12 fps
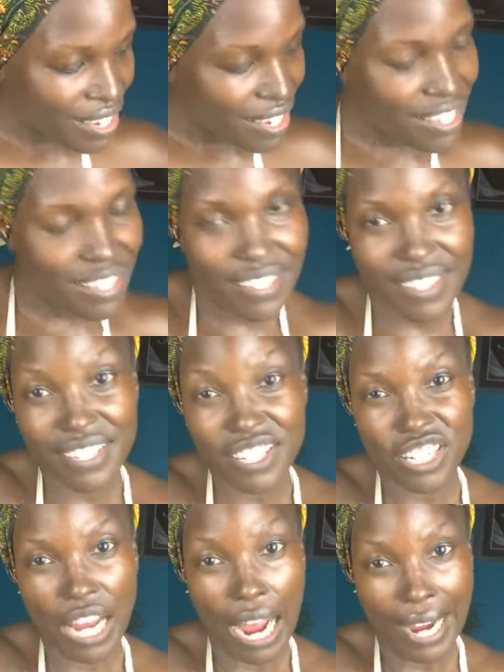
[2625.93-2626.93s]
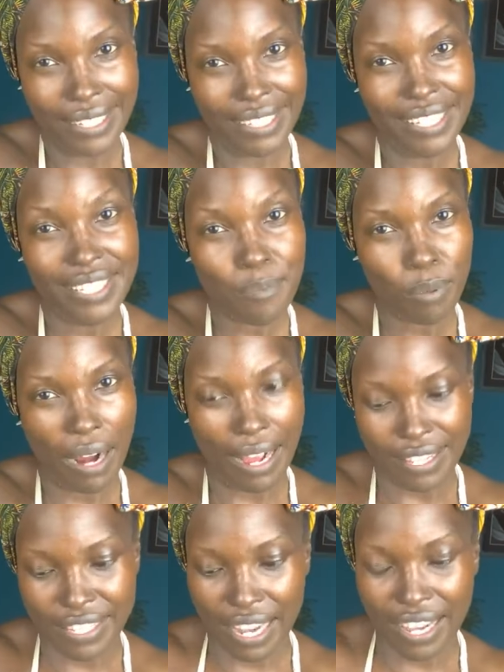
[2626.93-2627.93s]
is this Chinese
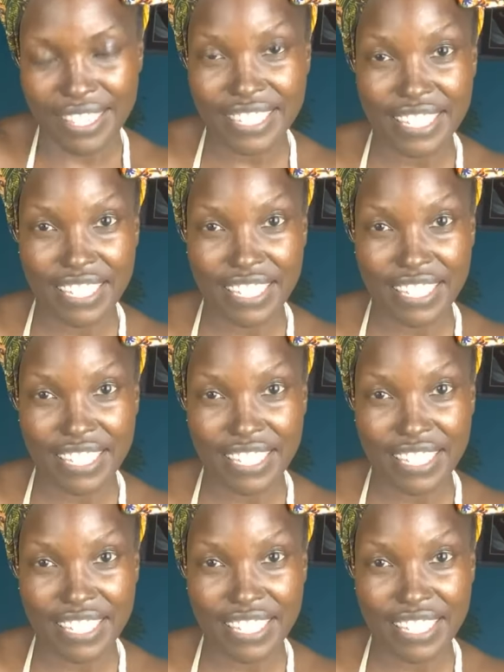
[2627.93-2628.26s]
process